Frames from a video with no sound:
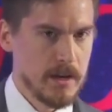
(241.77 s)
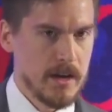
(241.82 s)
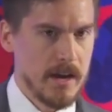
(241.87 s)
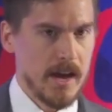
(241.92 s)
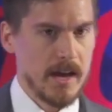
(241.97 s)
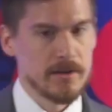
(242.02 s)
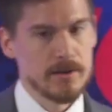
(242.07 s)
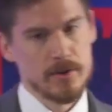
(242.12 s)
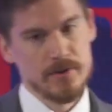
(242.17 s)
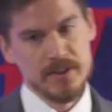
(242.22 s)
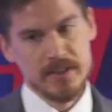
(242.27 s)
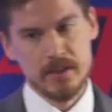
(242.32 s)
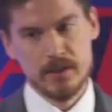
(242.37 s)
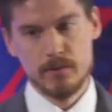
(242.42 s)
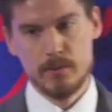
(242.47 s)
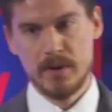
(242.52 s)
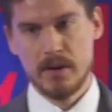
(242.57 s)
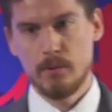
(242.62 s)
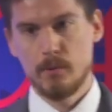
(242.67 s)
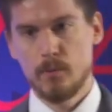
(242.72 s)
And so this
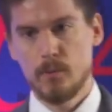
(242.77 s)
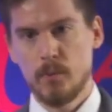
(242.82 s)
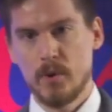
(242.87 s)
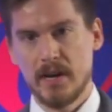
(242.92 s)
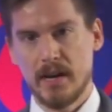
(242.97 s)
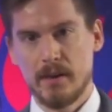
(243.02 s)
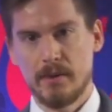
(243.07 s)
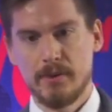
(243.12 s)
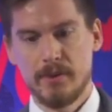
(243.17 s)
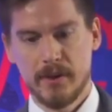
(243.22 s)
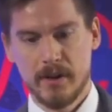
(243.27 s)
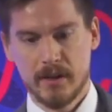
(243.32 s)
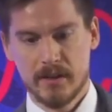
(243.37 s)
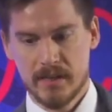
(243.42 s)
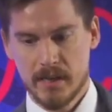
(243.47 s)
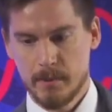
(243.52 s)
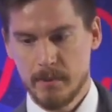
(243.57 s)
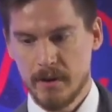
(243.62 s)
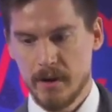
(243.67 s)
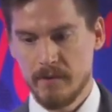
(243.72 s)
is what I think
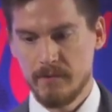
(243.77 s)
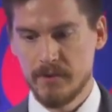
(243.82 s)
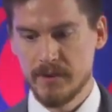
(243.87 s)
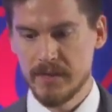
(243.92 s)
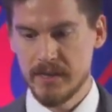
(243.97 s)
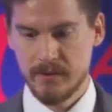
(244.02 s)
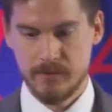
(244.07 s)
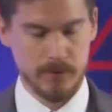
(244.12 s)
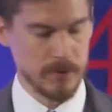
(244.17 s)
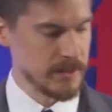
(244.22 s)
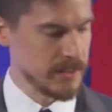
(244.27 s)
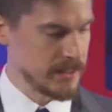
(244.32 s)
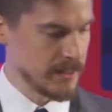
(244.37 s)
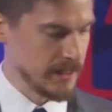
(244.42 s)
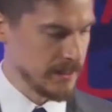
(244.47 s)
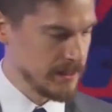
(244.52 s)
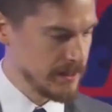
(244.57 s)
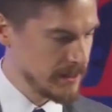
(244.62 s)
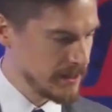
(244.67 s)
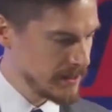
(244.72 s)
some of the difference
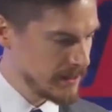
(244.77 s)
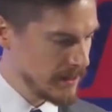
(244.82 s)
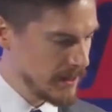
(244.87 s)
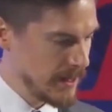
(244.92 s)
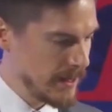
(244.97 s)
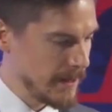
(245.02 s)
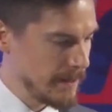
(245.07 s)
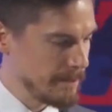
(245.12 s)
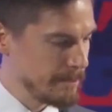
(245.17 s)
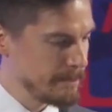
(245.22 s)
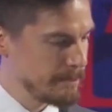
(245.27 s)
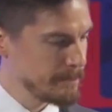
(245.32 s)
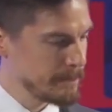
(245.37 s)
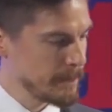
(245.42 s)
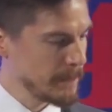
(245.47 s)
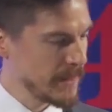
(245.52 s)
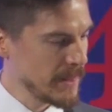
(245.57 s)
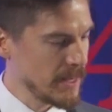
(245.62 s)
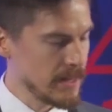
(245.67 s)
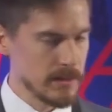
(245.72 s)
is.
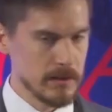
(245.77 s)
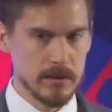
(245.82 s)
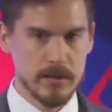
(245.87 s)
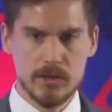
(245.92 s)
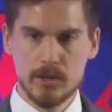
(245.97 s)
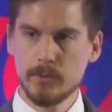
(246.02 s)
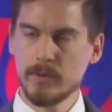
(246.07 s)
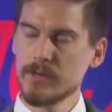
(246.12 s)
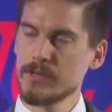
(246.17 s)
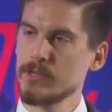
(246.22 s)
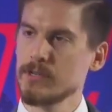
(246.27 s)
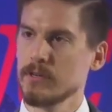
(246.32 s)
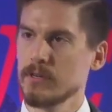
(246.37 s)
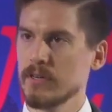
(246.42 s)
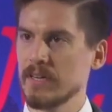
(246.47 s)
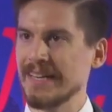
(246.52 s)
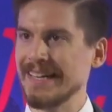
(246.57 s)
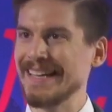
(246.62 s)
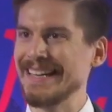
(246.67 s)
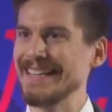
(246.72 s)

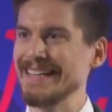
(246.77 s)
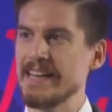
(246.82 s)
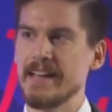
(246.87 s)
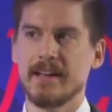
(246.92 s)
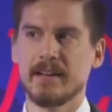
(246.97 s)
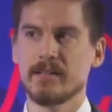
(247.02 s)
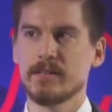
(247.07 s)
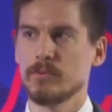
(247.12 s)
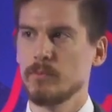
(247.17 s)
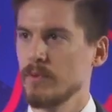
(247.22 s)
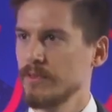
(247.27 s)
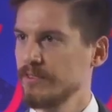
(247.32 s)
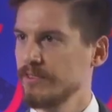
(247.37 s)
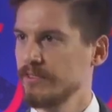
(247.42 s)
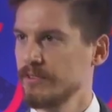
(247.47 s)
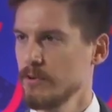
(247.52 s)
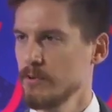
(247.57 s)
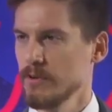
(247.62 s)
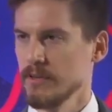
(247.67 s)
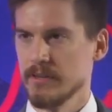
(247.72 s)
Literature connects with
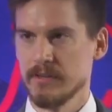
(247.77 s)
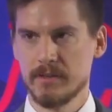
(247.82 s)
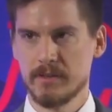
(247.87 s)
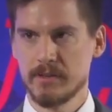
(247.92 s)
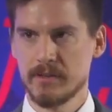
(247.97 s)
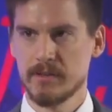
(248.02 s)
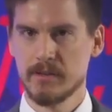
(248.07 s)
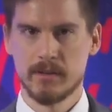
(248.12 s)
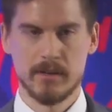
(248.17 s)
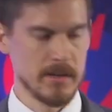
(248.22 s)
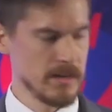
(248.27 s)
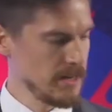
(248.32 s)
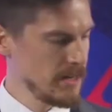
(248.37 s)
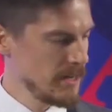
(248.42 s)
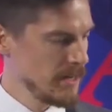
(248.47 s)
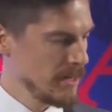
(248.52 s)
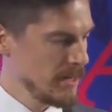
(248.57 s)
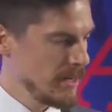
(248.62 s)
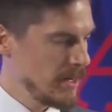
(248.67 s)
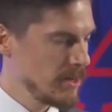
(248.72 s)
students
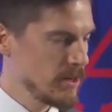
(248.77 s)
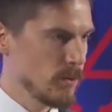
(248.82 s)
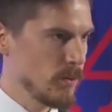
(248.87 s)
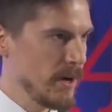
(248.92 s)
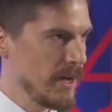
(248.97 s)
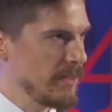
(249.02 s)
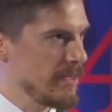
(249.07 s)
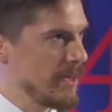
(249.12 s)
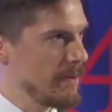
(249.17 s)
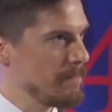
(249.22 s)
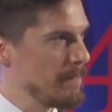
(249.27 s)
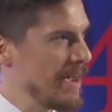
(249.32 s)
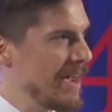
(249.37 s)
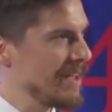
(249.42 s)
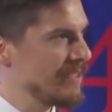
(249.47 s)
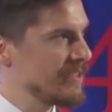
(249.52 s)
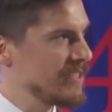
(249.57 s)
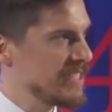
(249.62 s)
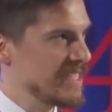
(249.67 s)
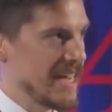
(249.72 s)
in a way that
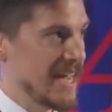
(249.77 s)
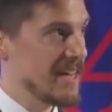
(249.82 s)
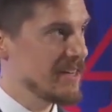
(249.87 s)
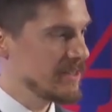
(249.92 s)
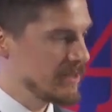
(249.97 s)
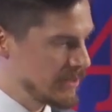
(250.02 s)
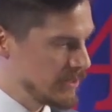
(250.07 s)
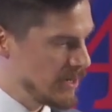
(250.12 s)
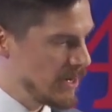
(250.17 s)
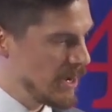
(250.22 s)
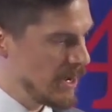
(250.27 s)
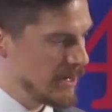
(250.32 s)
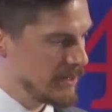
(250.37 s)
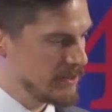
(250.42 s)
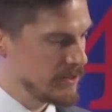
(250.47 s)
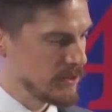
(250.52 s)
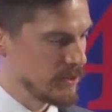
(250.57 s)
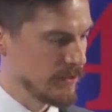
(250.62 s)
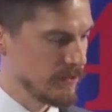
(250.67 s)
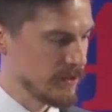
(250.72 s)
math tends
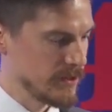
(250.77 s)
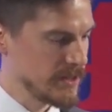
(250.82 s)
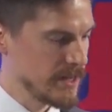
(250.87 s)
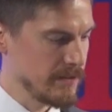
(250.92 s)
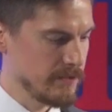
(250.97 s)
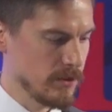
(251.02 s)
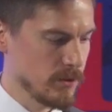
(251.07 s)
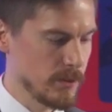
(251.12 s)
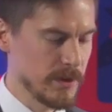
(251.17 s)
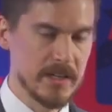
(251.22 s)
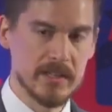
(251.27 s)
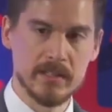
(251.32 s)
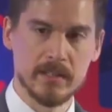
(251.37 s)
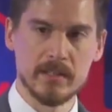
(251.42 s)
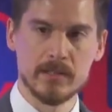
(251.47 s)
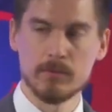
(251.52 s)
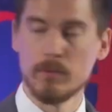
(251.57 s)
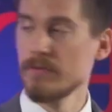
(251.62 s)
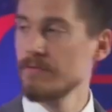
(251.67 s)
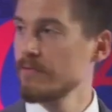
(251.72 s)
not to for several
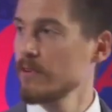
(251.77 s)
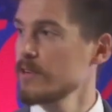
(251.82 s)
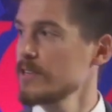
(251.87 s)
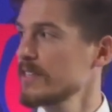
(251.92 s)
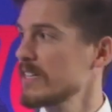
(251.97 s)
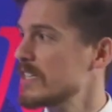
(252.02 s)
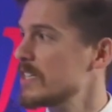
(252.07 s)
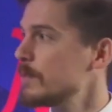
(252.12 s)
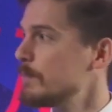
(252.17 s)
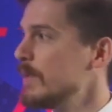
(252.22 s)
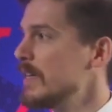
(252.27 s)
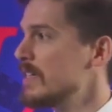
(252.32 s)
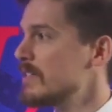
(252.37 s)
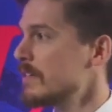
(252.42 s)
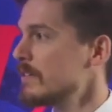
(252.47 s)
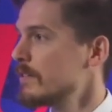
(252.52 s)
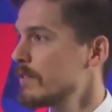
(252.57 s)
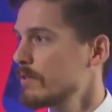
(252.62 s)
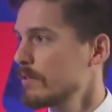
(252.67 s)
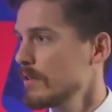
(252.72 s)
reasons. Well, first, it
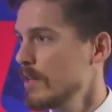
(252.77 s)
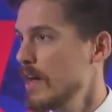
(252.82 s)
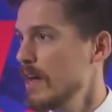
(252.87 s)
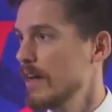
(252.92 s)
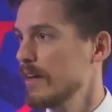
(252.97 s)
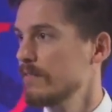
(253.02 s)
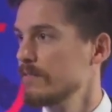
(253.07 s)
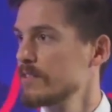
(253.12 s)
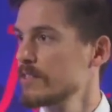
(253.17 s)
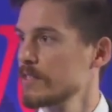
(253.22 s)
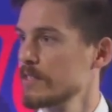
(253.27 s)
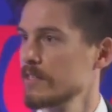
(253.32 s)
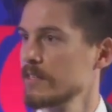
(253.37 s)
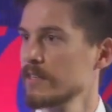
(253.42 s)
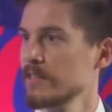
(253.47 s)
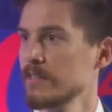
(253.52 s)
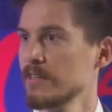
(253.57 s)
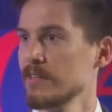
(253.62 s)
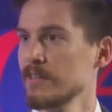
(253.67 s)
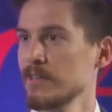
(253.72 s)
speaks into their lives,
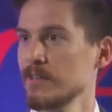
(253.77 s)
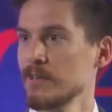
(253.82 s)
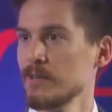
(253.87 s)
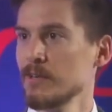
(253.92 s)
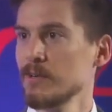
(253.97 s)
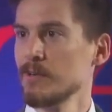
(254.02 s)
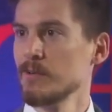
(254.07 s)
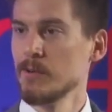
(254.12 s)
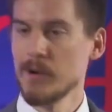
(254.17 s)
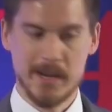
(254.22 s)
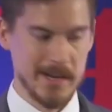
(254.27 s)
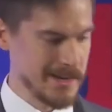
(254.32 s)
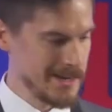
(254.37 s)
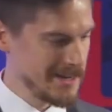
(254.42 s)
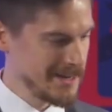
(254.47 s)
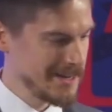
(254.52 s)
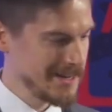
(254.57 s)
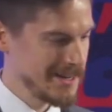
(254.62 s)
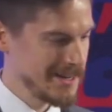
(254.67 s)
right?